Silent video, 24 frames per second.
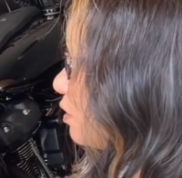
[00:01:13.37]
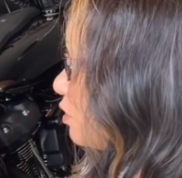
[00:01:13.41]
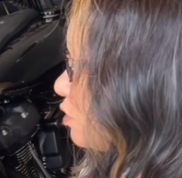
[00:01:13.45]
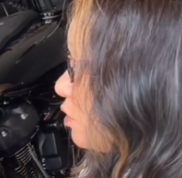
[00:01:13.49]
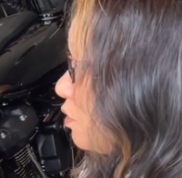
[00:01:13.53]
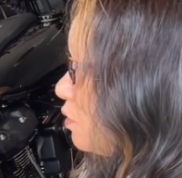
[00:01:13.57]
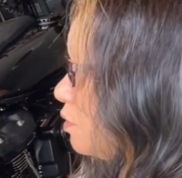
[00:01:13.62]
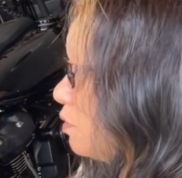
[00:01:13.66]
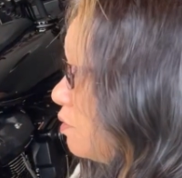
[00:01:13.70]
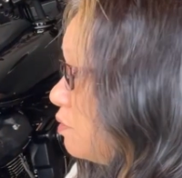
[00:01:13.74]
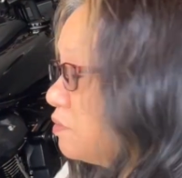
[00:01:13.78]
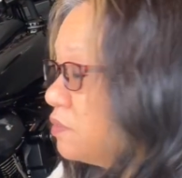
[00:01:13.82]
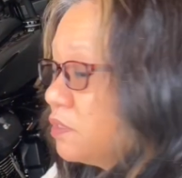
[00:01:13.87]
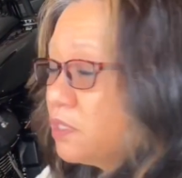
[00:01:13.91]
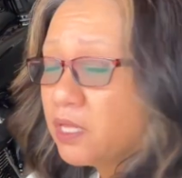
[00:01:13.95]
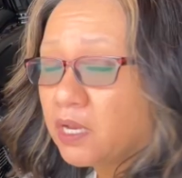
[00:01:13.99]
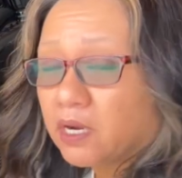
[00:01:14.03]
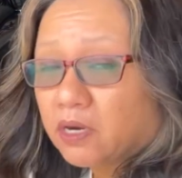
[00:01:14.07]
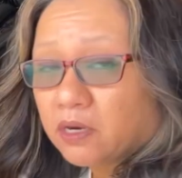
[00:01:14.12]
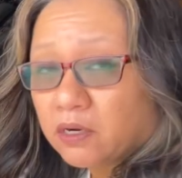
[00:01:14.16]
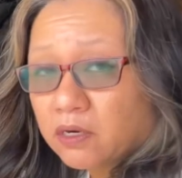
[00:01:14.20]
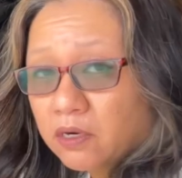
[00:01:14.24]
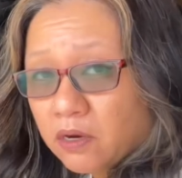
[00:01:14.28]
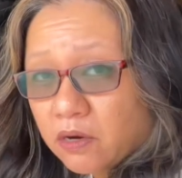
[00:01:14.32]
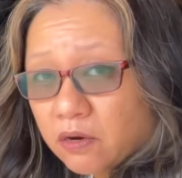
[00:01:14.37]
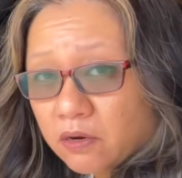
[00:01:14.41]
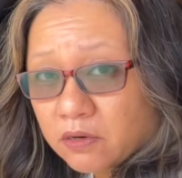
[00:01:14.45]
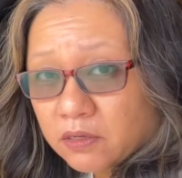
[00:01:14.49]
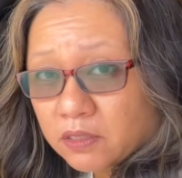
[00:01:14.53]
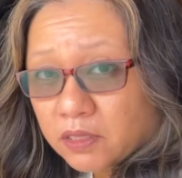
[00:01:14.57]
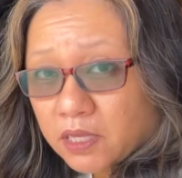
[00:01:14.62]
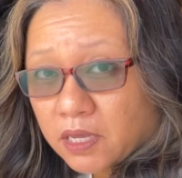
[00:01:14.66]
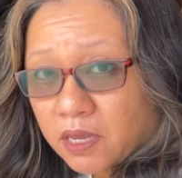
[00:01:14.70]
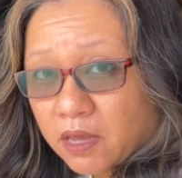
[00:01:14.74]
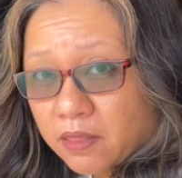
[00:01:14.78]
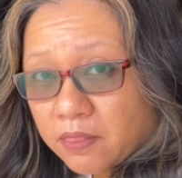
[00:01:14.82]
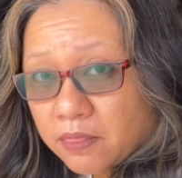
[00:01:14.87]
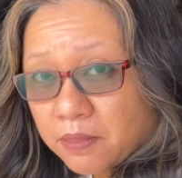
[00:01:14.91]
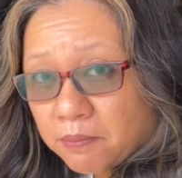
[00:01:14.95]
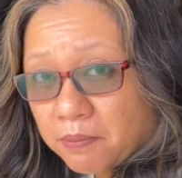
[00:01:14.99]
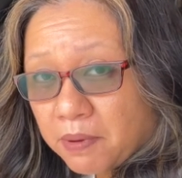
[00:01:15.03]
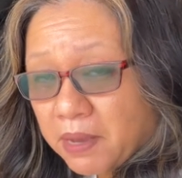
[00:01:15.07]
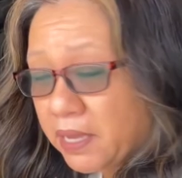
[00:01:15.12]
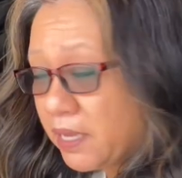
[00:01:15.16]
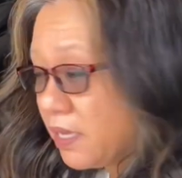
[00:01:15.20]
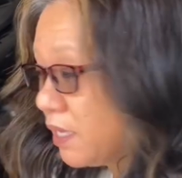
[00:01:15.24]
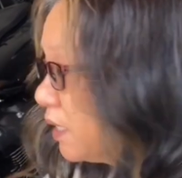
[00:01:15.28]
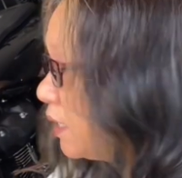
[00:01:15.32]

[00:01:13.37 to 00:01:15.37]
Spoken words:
screws that are currently on the bike.